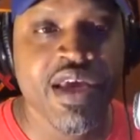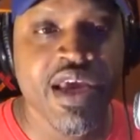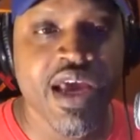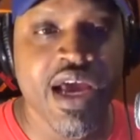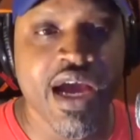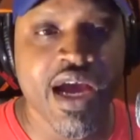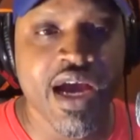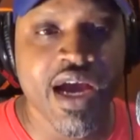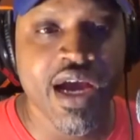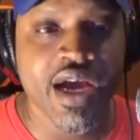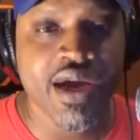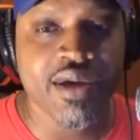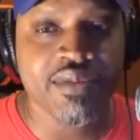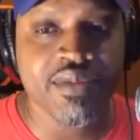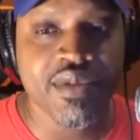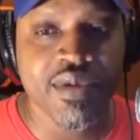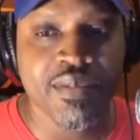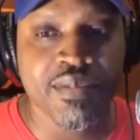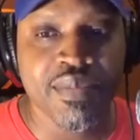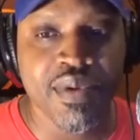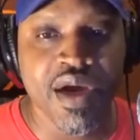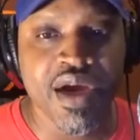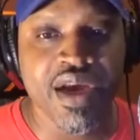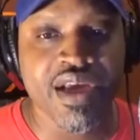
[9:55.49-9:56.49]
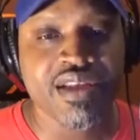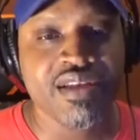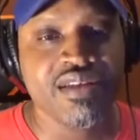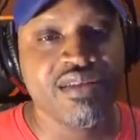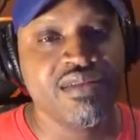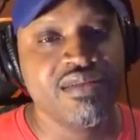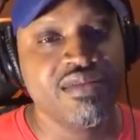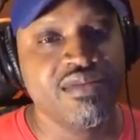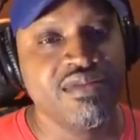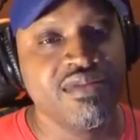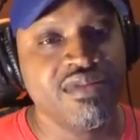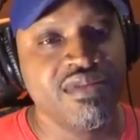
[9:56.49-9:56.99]
But
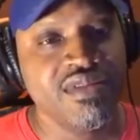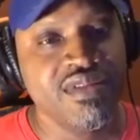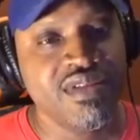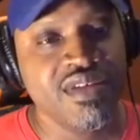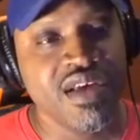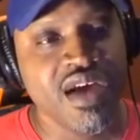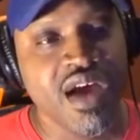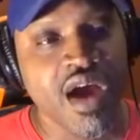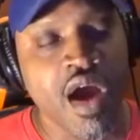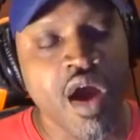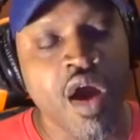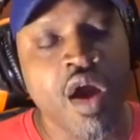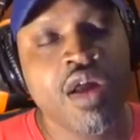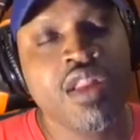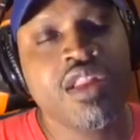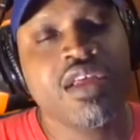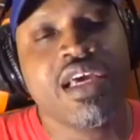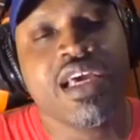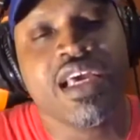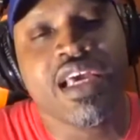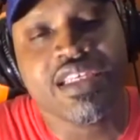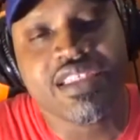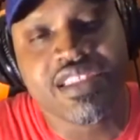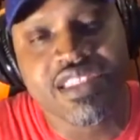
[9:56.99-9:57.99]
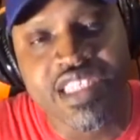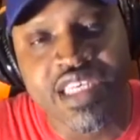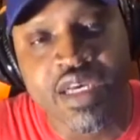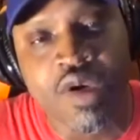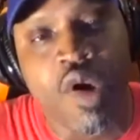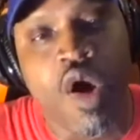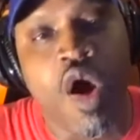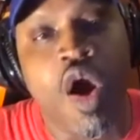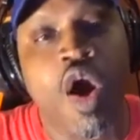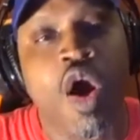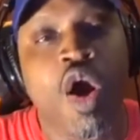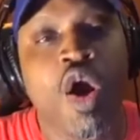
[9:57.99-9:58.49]

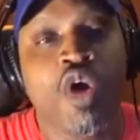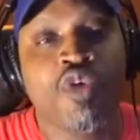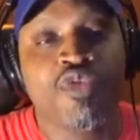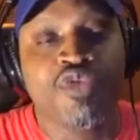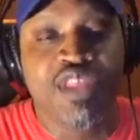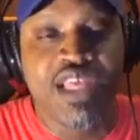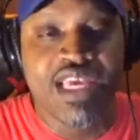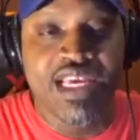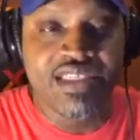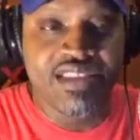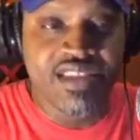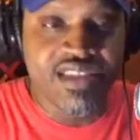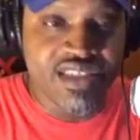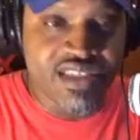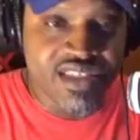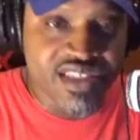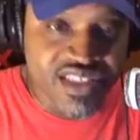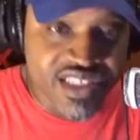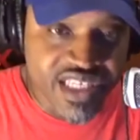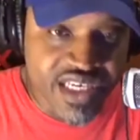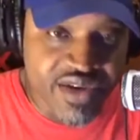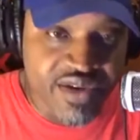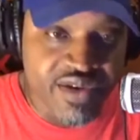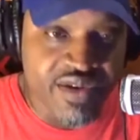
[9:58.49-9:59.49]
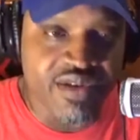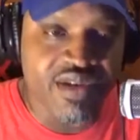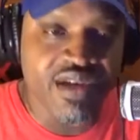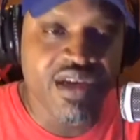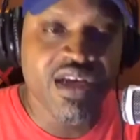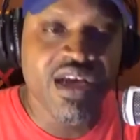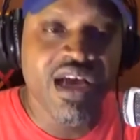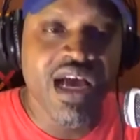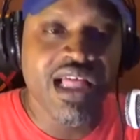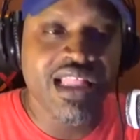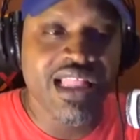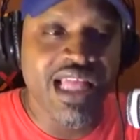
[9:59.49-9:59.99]
all things considered,
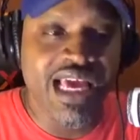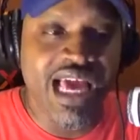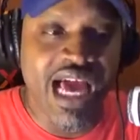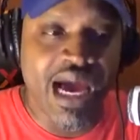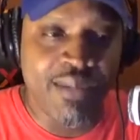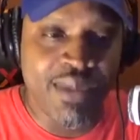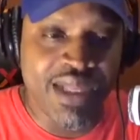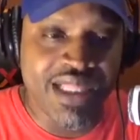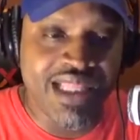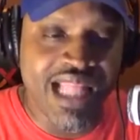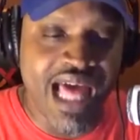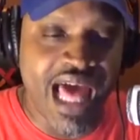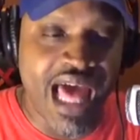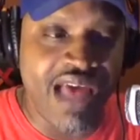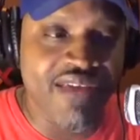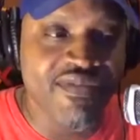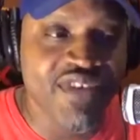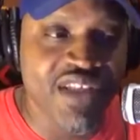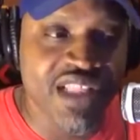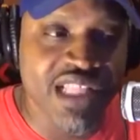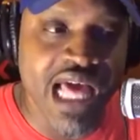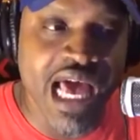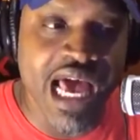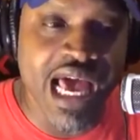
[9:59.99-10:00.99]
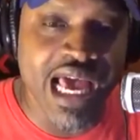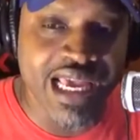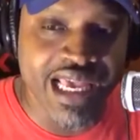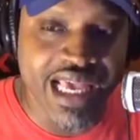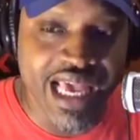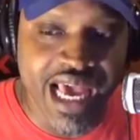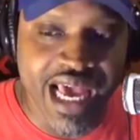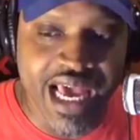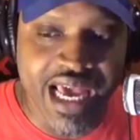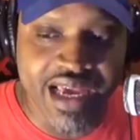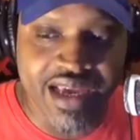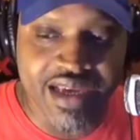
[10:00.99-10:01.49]
like I'm a line for line
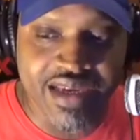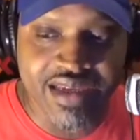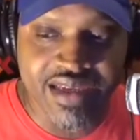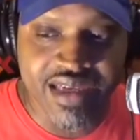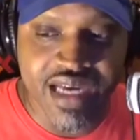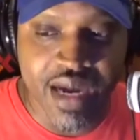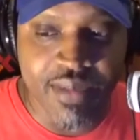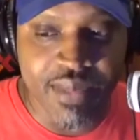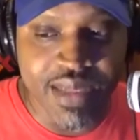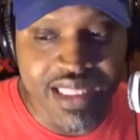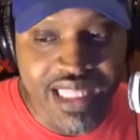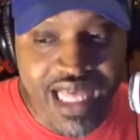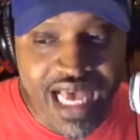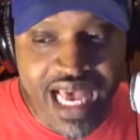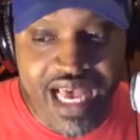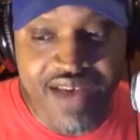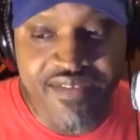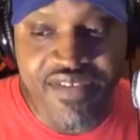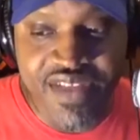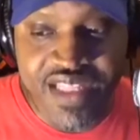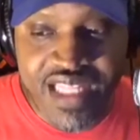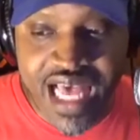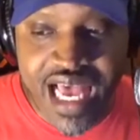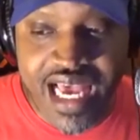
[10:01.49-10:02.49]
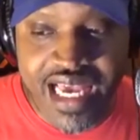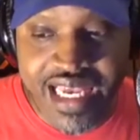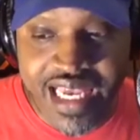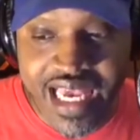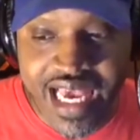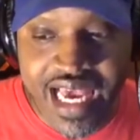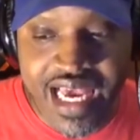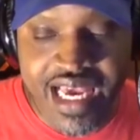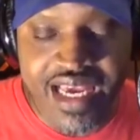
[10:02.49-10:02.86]
guy. I'm a line for line guy.